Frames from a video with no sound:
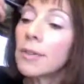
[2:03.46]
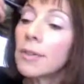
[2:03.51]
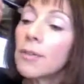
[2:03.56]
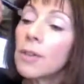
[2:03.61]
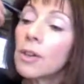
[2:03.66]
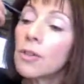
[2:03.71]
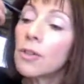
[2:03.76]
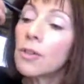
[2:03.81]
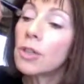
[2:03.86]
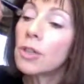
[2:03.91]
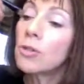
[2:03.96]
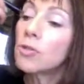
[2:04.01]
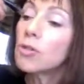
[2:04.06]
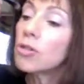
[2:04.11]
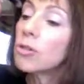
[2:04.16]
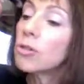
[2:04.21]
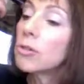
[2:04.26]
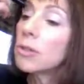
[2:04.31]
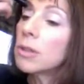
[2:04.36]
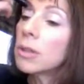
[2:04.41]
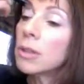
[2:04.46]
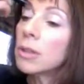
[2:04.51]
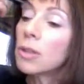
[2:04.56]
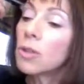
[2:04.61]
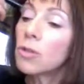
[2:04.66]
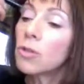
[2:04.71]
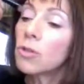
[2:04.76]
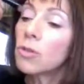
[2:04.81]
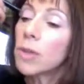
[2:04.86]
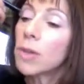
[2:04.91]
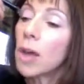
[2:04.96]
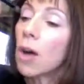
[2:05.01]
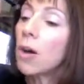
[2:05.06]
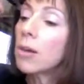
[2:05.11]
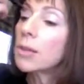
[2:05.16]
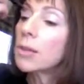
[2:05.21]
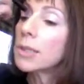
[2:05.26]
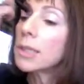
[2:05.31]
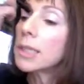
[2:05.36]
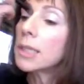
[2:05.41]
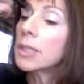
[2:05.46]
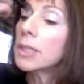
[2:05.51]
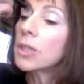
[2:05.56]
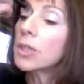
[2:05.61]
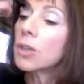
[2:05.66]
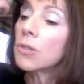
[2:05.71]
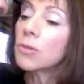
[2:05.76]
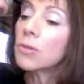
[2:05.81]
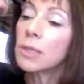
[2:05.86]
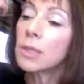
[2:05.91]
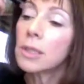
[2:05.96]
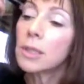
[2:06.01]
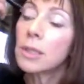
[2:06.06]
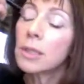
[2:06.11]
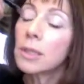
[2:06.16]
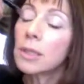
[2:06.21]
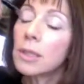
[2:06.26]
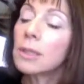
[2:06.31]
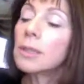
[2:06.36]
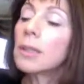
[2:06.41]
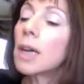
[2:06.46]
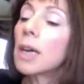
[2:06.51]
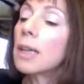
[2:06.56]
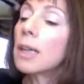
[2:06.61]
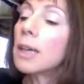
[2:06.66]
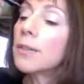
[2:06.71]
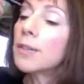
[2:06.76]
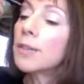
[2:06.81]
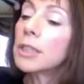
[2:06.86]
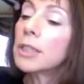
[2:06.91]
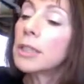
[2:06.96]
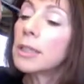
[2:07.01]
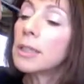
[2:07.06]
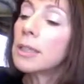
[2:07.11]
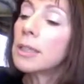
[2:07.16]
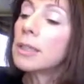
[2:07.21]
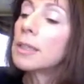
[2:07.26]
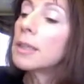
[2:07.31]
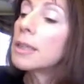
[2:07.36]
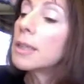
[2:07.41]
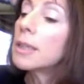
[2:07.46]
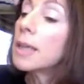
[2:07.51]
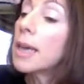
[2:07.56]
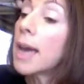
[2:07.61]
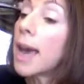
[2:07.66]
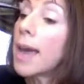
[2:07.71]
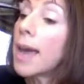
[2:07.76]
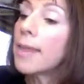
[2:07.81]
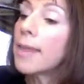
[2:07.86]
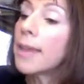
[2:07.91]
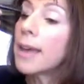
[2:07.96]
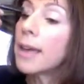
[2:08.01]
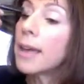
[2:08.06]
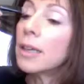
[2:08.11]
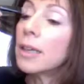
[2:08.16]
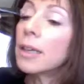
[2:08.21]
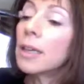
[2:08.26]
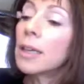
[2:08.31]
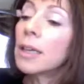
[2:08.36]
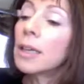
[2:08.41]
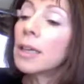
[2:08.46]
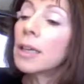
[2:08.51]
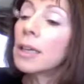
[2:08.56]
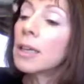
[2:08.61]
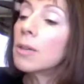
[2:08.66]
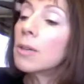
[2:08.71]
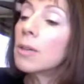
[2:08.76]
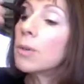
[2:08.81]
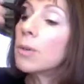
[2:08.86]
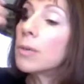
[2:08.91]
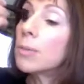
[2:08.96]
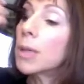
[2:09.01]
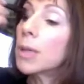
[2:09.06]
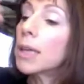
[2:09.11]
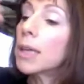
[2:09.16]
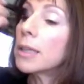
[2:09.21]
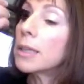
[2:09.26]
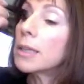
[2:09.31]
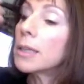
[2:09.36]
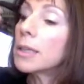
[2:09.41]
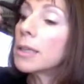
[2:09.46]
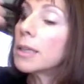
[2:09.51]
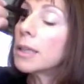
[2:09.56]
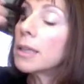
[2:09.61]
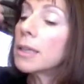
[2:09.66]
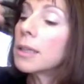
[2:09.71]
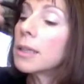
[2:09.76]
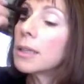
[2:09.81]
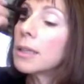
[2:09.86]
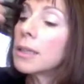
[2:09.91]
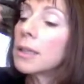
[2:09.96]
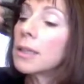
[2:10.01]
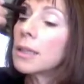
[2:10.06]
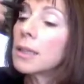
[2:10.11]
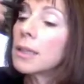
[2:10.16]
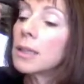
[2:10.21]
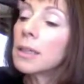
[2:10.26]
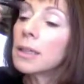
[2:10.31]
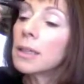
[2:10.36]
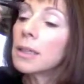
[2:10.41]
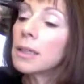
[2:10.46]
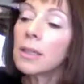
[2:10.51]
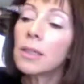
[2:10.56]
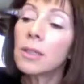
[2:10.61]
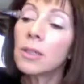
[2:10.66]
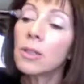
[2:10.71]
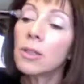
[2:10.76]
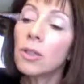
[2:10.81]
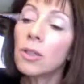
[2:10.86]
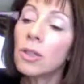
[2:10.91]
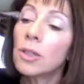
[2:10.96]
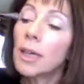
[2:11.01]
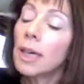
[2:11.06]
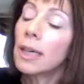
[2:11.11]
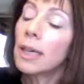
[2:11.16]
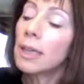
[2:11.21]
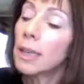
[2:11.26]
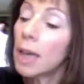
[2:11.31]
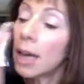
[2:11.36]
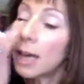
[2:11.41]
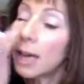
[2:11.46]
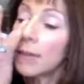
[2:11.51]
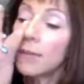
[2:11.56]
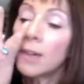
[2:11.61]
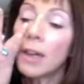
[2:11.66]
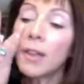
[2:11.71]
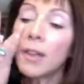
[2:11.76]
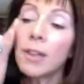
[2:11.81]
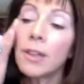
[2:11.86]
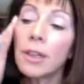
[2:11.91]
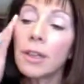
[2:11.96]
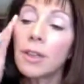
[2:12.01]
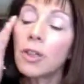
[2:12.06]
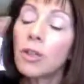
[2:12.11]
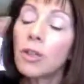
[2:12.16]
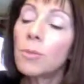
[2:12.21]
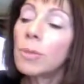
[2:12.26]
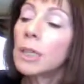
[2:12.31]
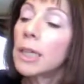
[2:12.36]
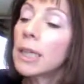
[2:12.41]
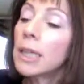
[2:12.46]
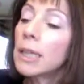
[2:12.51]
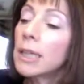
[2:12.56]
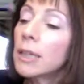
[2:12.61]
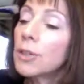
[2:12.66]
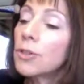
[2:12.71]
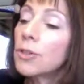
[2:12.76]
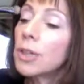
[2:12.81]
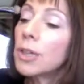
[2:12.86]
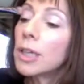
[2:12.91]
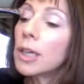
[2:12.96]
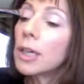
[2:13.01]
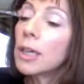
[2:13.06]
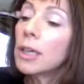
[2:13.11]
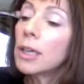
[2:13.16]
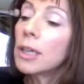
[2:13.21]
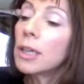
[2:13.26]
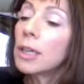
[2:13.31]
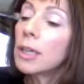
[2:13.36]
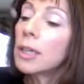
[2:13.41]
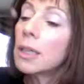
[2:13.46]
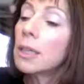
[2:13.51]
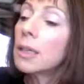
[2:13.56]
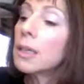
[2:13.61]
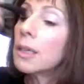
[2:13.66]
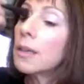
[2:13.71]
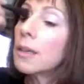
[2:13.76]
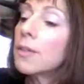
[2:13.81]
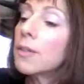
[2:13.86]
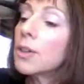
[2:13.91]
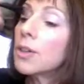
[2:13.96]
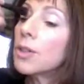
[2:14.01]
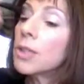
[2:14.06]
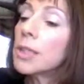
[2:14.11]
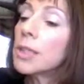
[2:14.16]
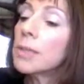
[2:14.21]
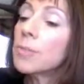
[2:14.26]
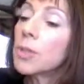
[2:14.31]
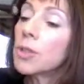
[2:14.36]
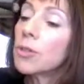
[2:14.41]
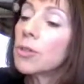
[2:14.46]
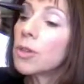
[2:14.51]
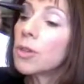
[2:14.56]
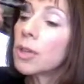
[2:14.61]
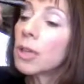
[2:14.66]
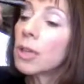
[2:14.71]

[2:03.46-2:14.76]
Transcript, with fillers: Very neutral, goes with all skin tones. I love it. And then we blend. So look at that. I have nothing accumulating under the eye. Very smooth.